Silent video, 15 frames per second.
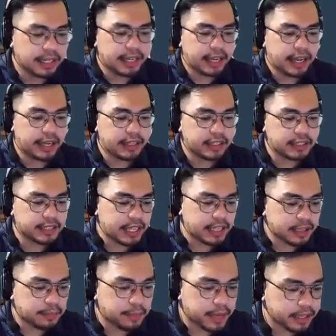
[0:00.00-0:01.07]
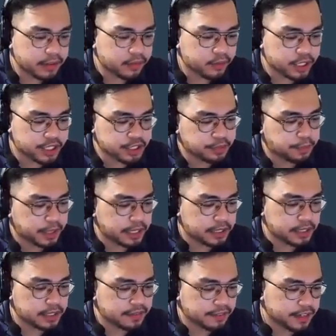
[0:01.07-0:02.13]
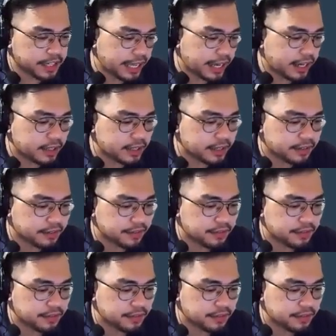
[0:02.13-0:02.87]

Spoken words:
and the sentiment, which is positive or negative.